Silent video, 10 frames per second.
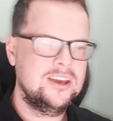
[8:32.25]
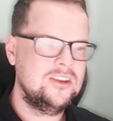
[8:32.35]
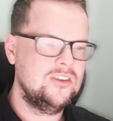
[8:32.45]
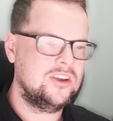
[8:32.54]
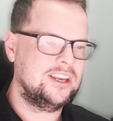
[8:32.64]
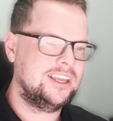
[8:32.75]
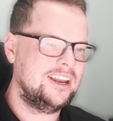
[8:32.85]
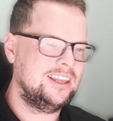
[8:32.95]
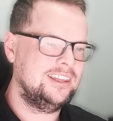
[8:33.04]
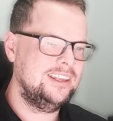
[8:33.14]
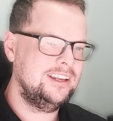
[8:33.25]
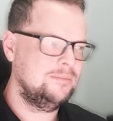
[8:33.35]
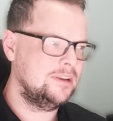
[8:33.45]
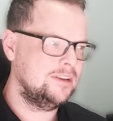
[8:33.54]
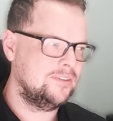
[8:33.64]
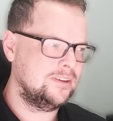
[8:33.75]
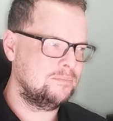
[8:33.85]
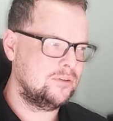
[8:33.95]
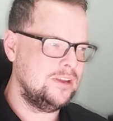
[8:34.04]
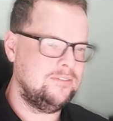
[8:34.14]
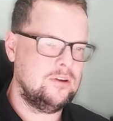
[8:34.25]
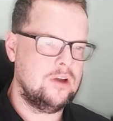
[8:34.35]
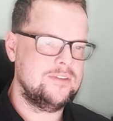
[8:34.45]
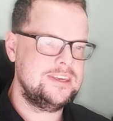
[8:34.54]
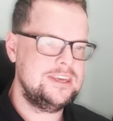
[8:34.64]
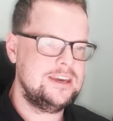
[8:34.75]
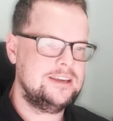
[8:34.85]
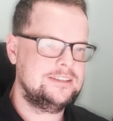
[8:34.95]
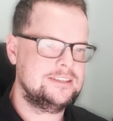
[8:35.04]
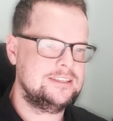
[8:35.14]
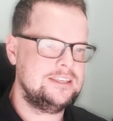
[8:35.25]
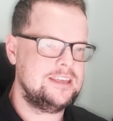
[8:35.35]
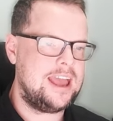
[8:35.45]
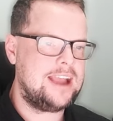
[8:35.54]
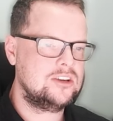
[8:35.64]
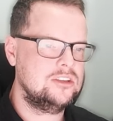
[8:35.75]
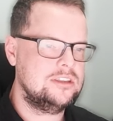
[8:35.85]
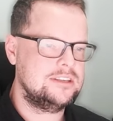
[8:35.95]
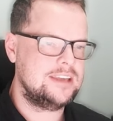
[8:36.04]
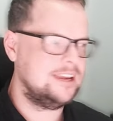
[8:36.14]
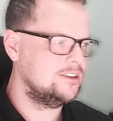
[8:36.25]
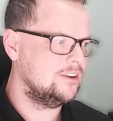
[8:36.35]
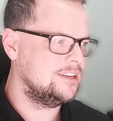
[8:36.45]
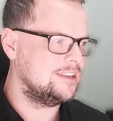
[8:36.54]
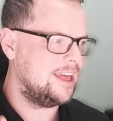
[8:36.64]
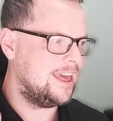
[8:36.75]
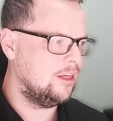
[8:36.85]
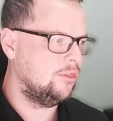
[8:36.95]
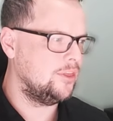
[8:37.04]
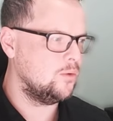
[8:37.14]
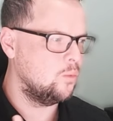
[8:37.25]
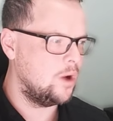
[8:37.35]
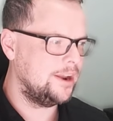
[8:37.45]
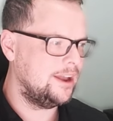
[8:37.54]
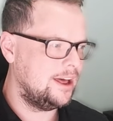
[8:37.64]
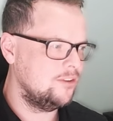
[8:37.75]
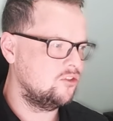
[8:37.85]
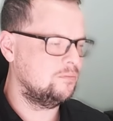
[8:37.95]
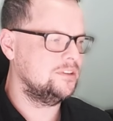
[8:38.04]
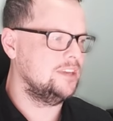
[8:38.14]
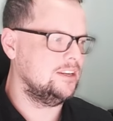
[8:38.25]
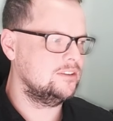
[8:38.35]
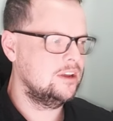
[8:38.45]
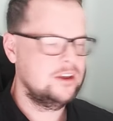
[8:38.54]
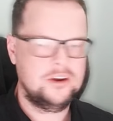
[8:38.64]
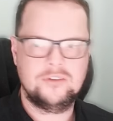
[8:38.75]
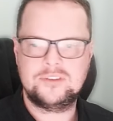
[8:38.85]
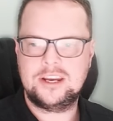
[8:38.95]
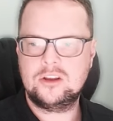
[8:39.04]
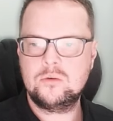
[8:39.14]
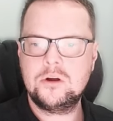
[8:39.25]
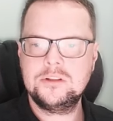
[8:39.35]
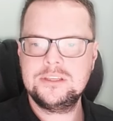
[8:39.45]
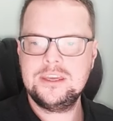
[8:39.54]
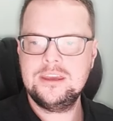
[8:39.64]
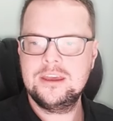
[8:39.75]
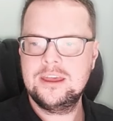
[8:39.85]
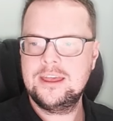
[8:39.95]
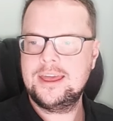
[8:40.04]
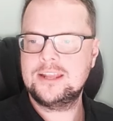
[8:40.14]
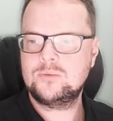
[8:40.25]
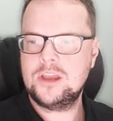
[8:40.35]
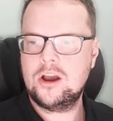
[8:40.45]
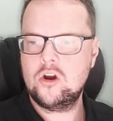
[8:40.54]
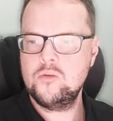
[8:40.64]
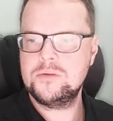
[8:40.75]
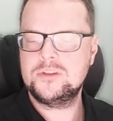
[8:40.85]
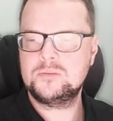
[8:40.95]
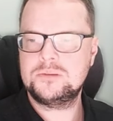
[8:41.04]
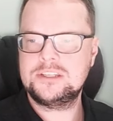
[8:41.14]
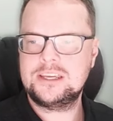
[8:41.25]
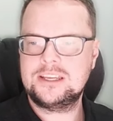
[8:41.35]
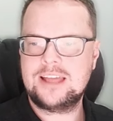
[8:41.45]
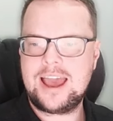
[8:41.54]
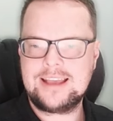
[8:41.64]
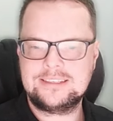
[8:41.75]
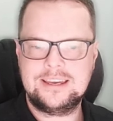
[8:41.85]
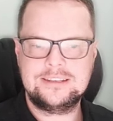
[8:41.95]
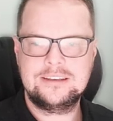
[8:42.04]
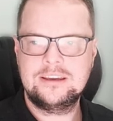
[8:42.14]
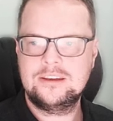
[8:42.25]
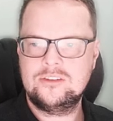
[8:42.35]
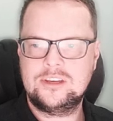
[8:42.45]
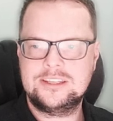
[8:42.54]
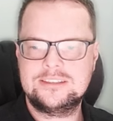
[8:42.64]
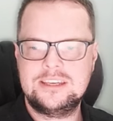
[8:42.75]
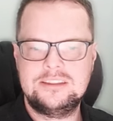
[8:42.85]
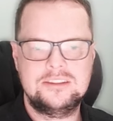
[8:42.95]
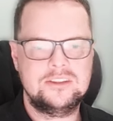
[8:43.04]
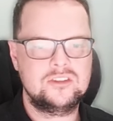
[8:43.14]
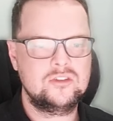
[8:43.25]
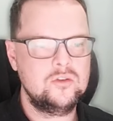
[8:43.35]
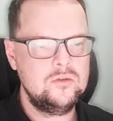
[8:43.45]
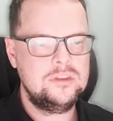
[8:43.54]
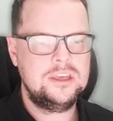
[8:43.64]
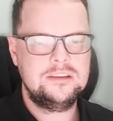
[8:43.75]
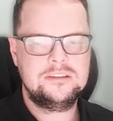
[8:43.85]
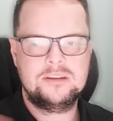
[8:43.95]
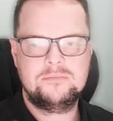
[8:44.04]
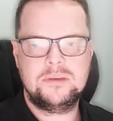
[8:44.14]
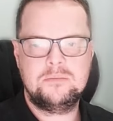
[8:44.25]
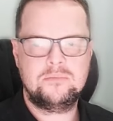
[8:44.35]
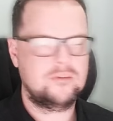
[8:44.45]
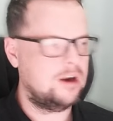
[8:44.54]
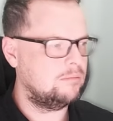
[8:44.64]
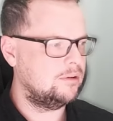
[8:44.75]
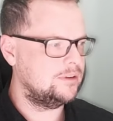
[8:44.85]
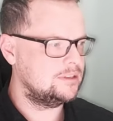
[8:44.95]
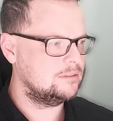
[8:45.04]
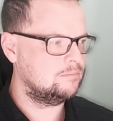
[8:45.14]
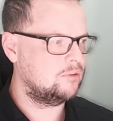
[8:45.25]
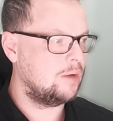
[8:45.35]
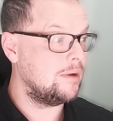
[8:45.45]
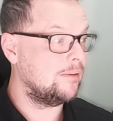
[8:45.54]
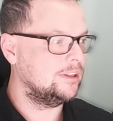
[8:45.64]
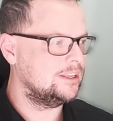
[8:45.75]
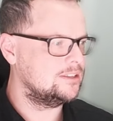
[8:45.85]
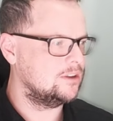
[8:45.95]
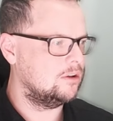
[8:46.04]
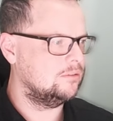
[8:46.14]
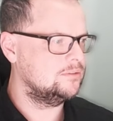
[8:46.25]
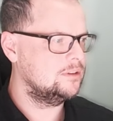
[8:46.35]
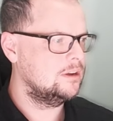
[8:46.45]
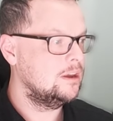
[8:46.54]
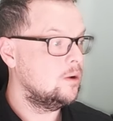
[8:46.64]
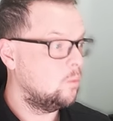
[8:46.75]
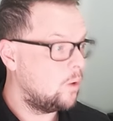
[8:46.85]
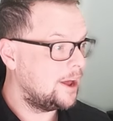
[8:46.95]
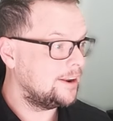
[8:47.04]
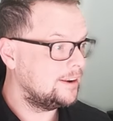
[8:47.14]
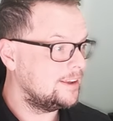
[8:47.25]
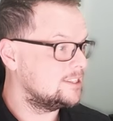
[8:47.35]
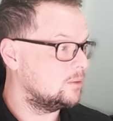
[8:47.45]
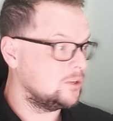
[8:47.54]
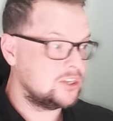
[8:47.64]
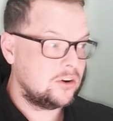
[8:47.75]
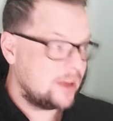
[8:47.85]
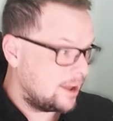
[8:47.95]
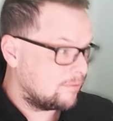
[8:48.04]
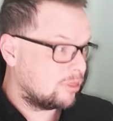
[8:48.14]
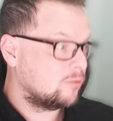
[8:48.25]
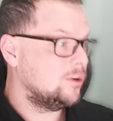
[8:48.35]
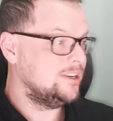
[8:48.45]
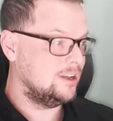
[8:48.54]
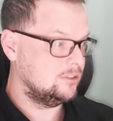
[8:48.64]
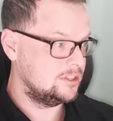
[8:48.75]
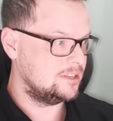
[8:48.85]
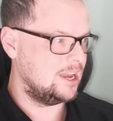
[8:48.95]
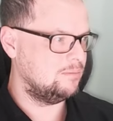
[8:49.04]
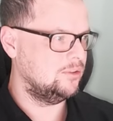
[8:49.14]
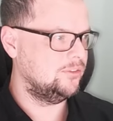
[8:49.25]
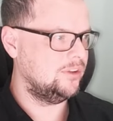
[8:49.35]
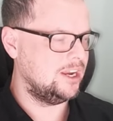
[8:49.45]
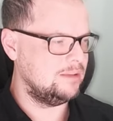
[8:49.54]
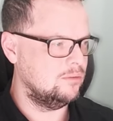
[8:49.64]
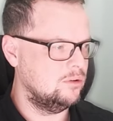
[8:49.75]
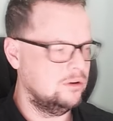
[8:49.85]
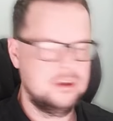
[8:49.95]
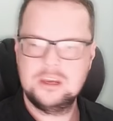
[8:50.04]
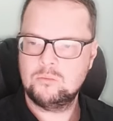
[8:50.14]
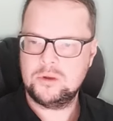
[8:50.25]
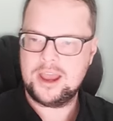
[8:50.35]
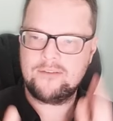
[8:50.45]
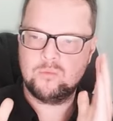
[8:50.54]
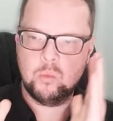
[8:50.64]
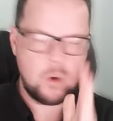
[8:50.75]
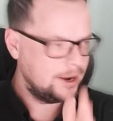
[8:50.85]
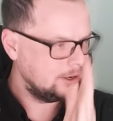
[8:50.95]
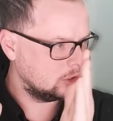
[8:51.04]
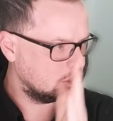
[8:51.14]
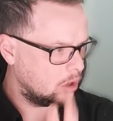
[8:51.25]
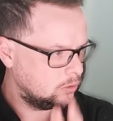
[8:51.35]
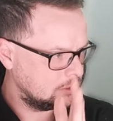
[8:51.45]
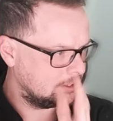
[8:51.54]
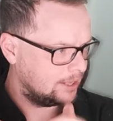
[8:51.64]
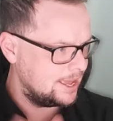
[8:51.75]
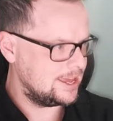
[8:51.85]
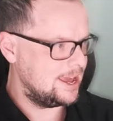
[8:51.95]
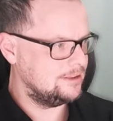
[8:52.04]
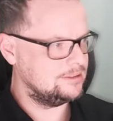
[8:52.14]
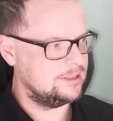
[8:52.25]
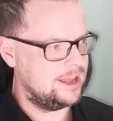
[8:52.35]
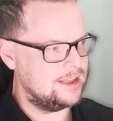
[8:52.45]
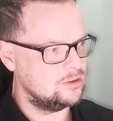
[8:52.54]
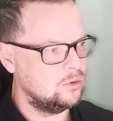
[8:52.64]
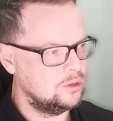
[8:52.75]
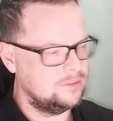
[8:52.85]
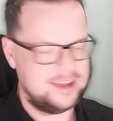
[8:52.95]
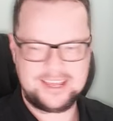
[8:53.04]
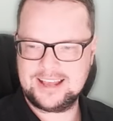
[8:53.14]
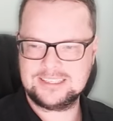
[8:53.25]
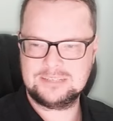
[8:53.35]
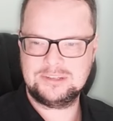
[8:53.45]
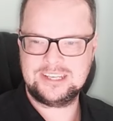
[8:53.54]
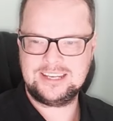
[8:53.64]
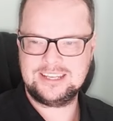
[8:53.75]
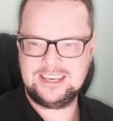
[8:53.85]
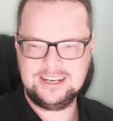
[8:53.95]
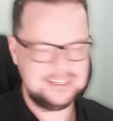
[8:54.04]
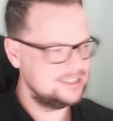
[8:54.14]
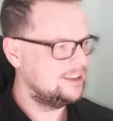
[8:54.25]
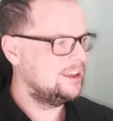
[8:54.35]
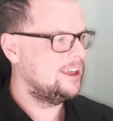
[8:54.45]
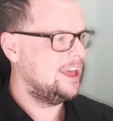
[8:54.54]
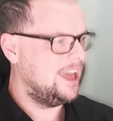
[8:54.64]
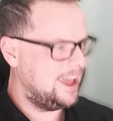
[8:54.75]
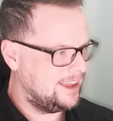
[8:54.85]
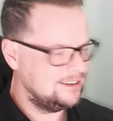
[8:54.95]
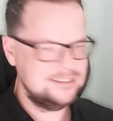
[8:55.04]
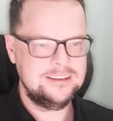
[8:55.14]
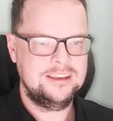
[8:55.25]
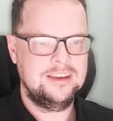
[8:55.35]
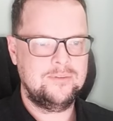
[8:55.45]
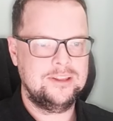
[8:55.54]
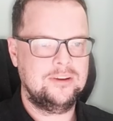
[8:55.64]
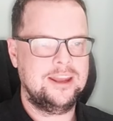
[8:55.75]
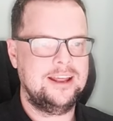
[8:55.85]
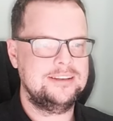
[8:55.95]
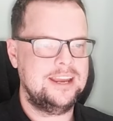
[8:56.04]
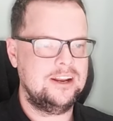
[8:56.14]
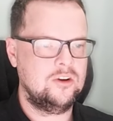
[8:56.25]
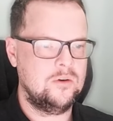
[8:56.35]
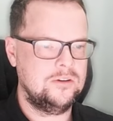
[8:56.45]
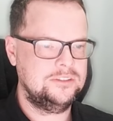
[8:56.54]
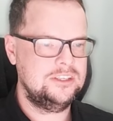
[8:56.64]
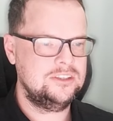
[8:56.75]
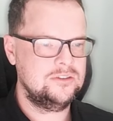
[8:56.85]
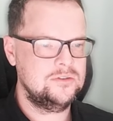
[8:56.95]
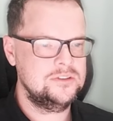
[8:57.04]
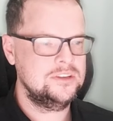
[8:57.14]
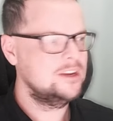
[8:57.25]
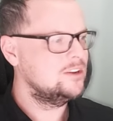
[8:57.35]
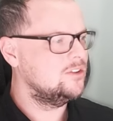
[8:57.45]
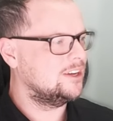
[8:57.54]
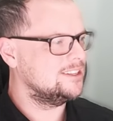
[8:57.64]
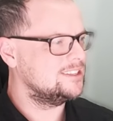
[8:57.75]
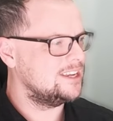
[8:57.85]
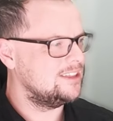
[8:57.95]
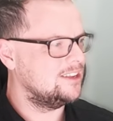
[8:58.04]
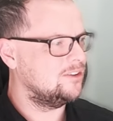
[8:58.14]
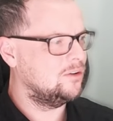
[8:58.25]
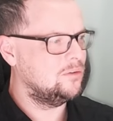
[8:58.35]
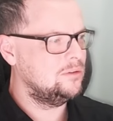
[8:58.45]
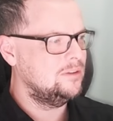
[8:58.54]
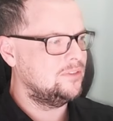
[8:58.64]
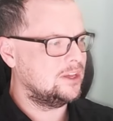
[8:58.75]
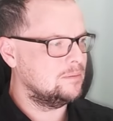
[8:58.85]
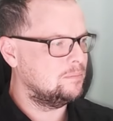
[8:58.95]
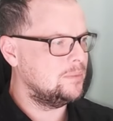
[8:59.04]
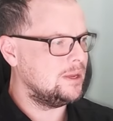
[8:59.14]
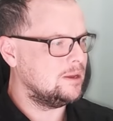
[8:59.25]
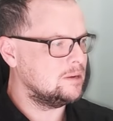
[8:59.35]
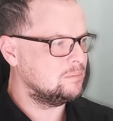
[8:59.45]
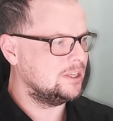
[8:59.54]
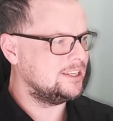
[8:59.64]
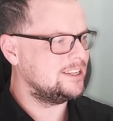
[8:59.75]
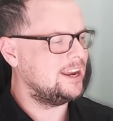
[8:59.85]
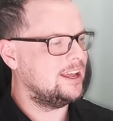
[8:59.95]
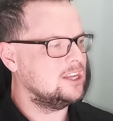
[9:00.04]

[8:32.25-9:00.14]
You can get a little bit of a preview over here to see that actually the data is at a healthy 100% of data quality. And as we open this particular asset, you can see that there's 2 things that have been primarily solved. One is that we don't have 3 delta tables anymore. We have one golden lakehouse that has all of our customer data in it. And if we look at our data quality scores, you can see that all of the incomplete data has